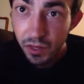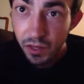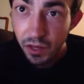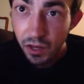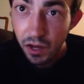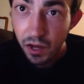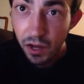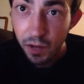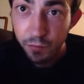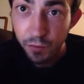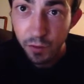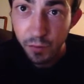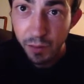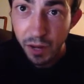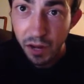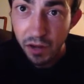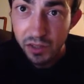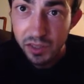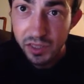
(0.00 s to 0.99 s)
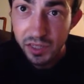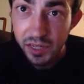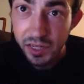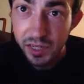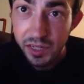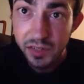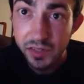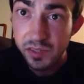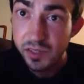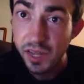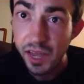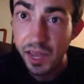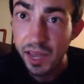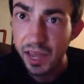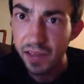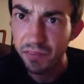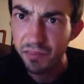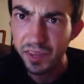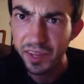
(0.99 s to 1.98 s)
for Palestinians
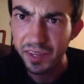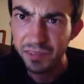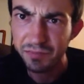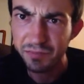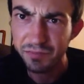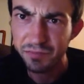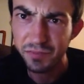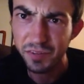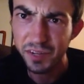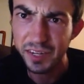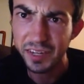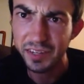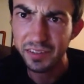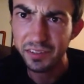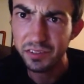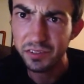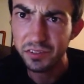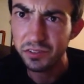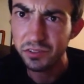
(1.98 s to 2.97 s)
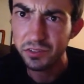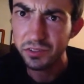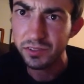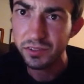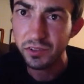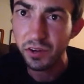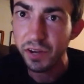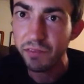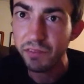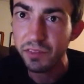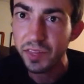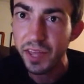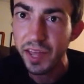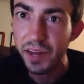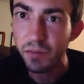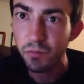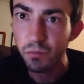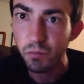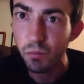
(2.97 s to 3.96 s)
and like fucking don't even
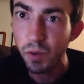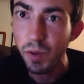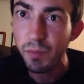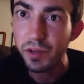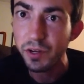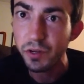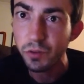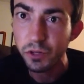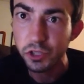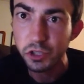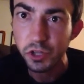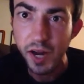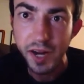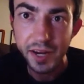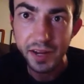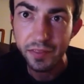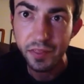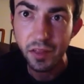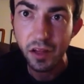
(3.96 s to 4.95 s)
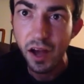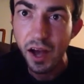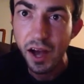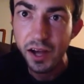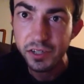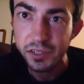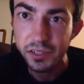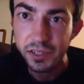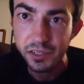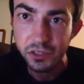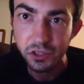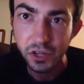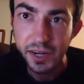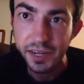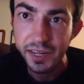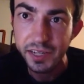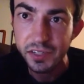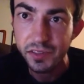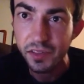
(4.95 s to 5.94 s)
let women who are trying to get
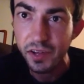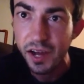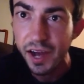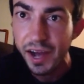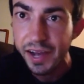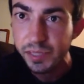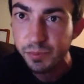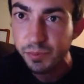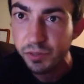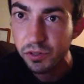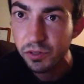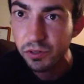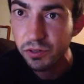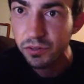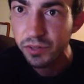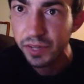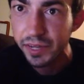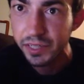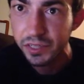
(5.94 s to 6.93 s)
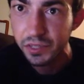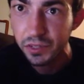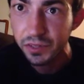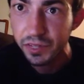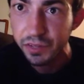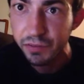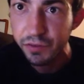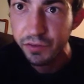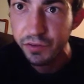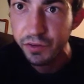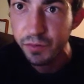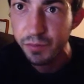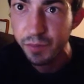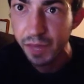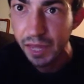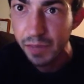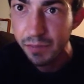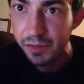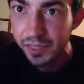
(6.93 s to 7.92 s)
to the hospital like deliver their
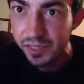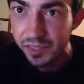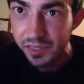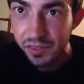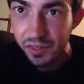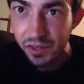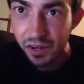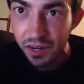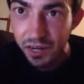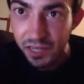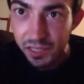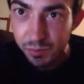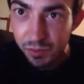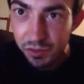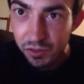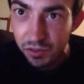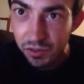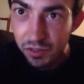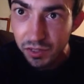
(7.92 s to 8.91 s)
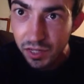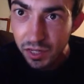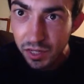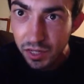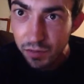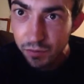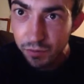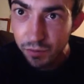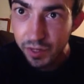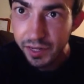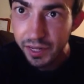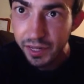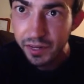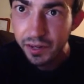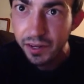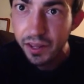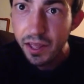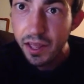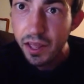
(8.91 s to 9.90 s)
babies in the hospital.
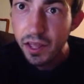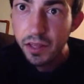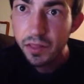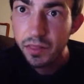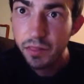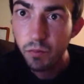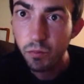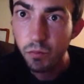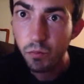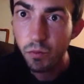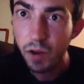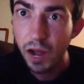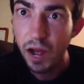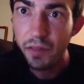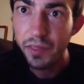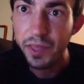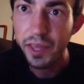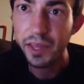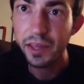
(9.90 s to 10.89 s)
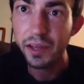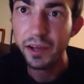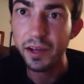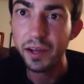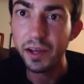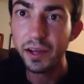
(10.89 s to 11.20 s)
Fucking how they